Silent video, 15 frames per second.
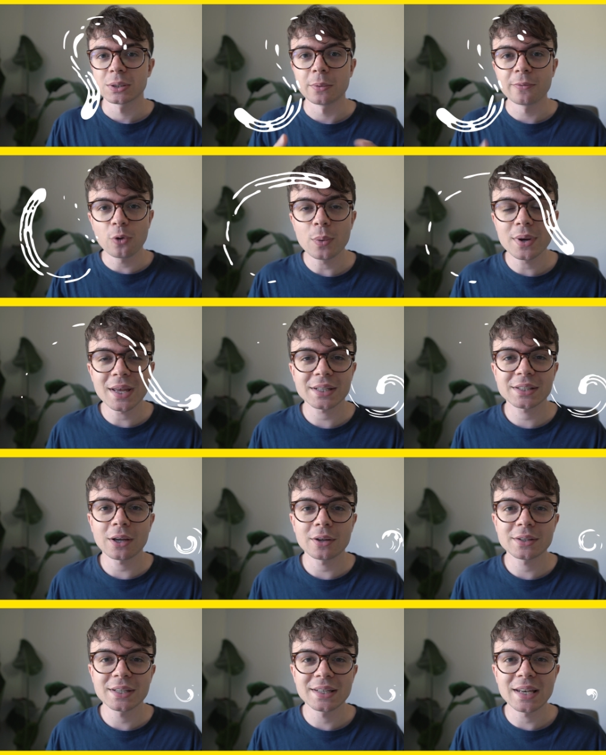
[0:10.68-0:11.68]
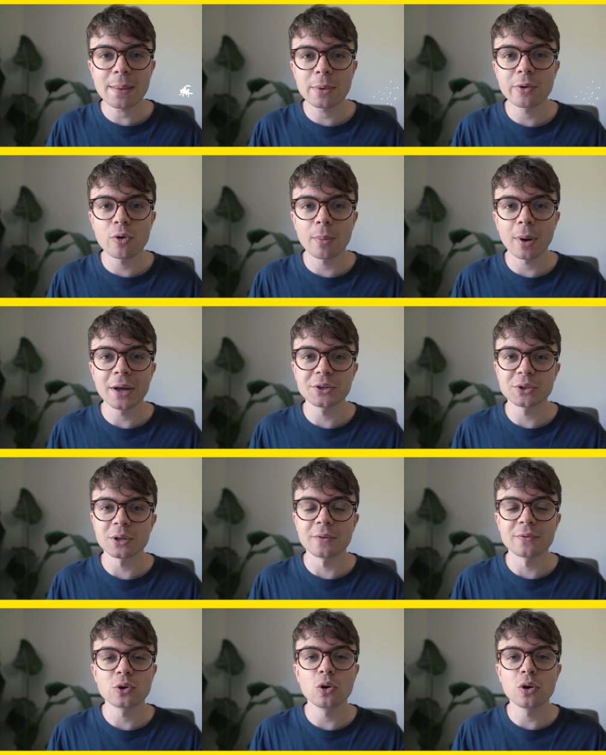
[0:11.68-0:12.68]
So before we get started, let me remind
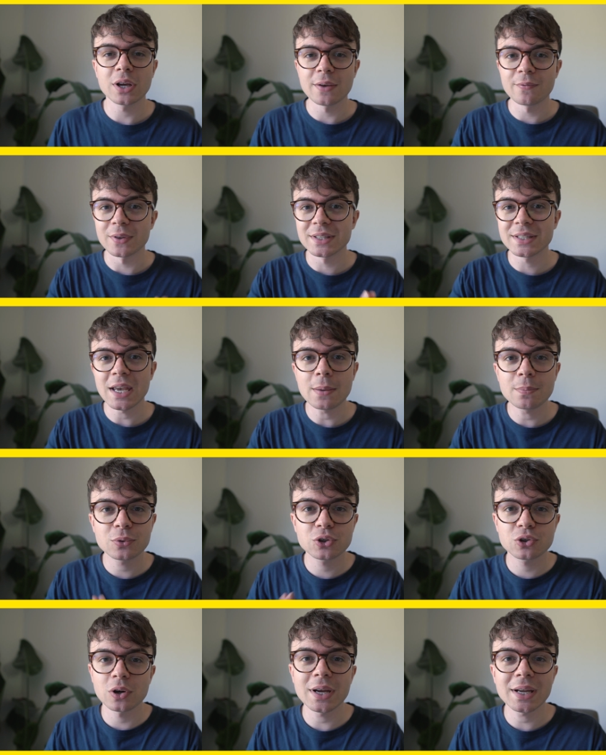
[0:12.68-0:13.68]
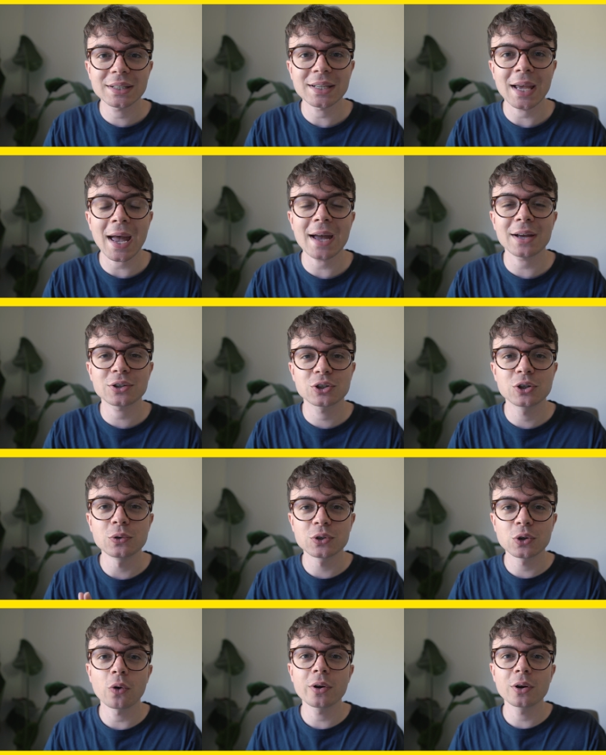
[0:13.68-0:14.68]
you, if you're looking for tips, tricks, hacks,
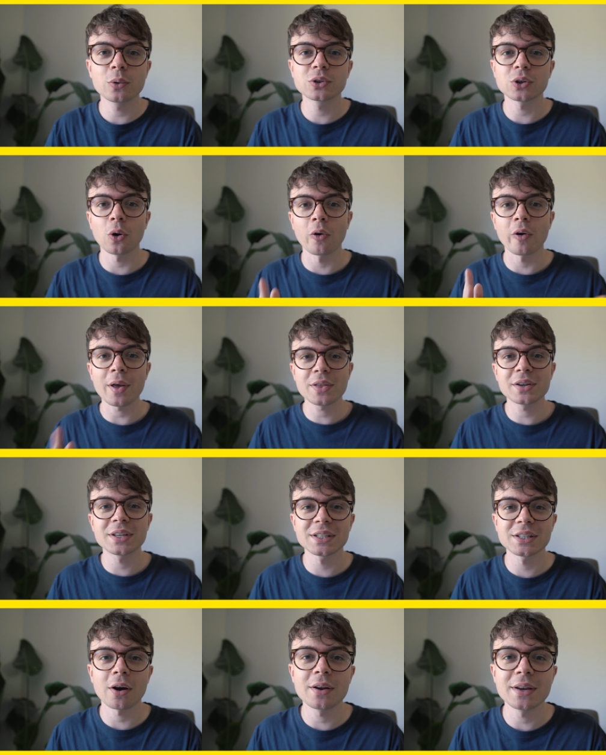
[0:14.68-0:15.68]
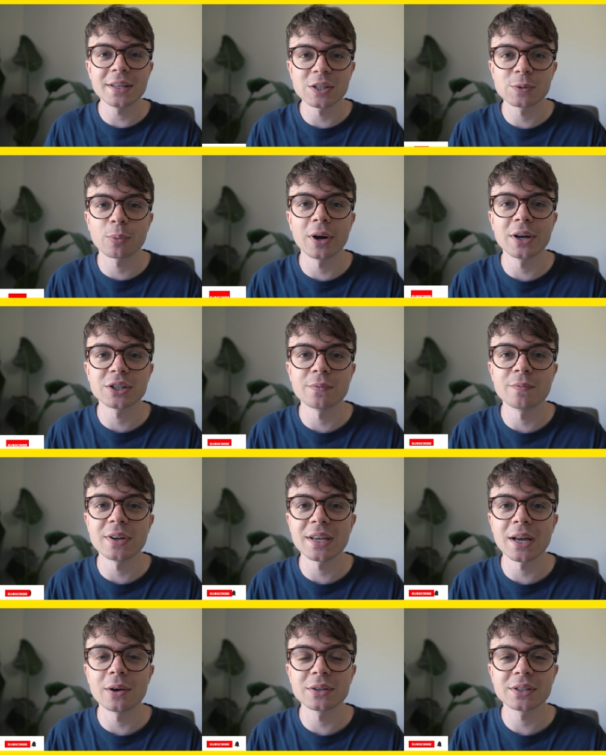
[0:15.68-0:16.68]
tutorials, or other design inspiration
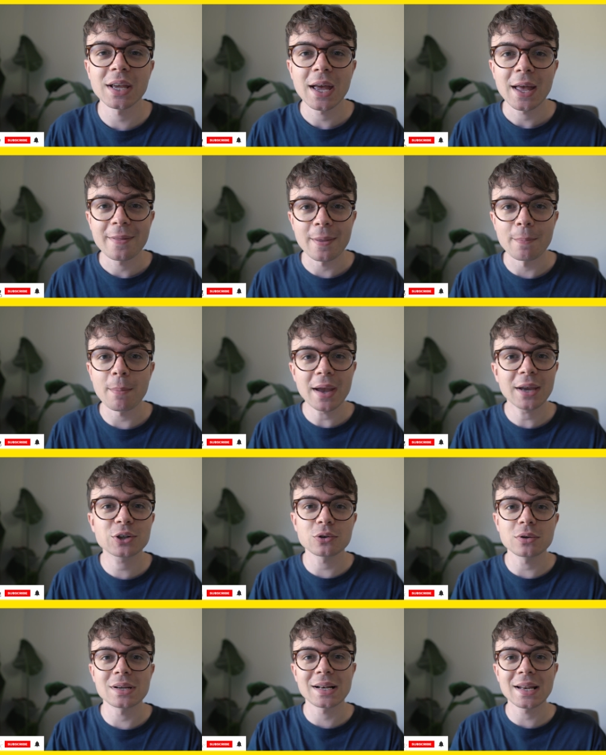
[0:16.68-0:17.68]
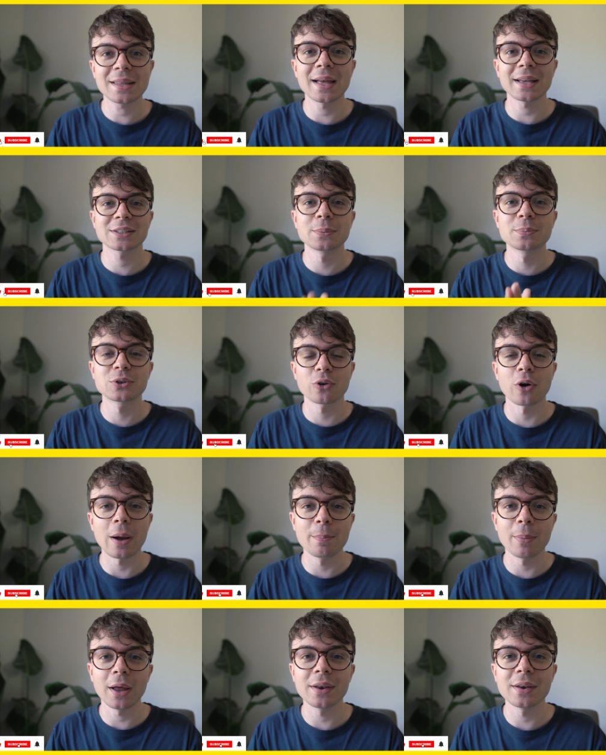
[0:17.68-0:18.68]
videos, then make sure you click that
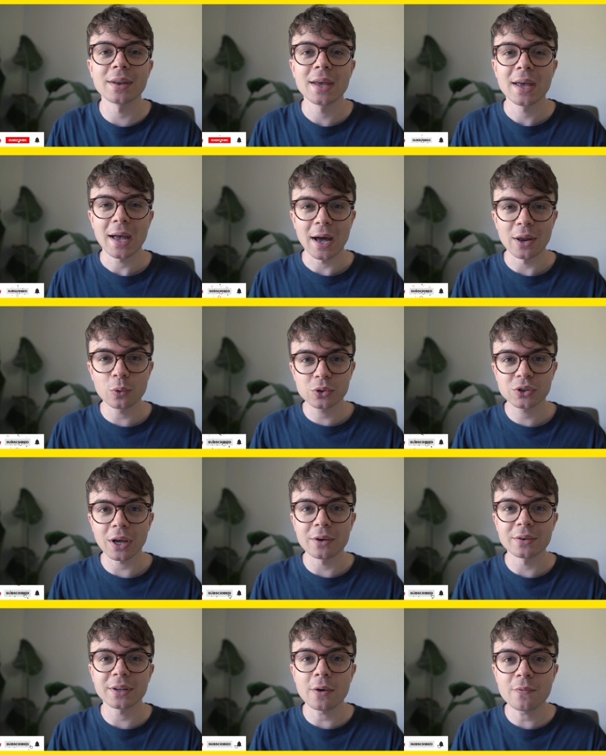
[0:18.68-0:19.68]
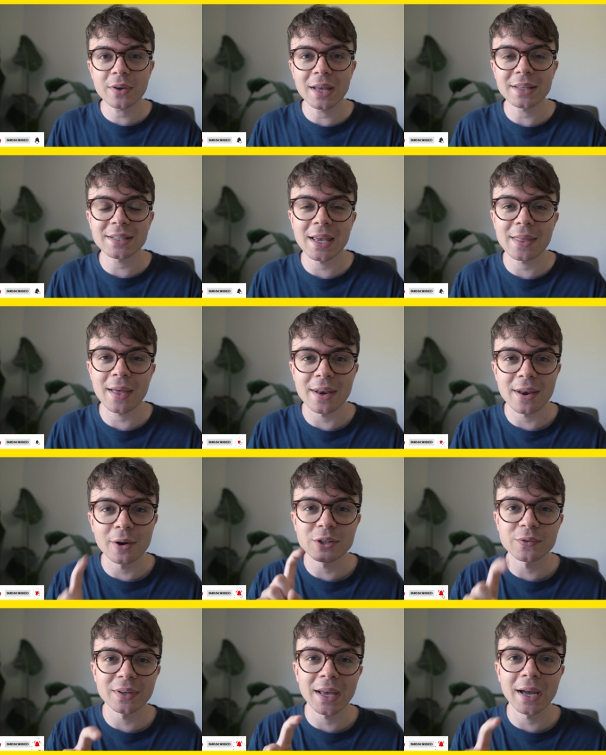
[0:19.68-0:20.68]
subscribe button. And also, don't forget to hit that
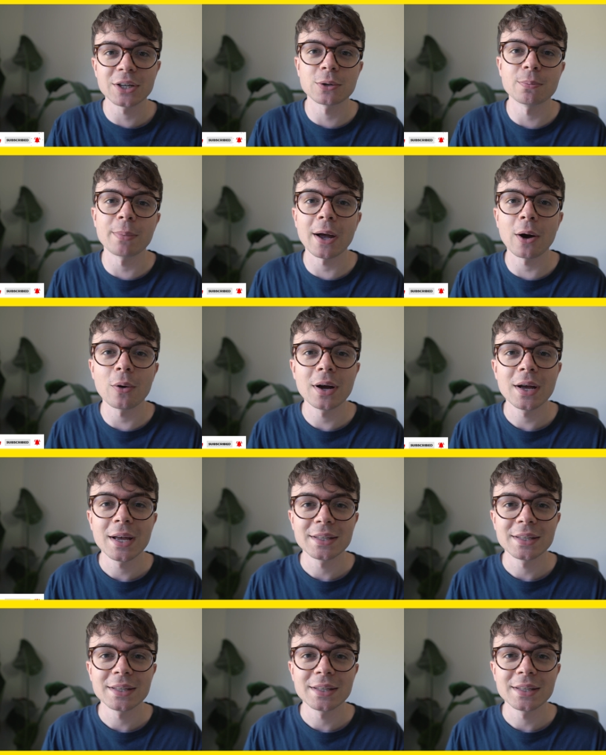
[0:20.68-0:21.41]
notification bell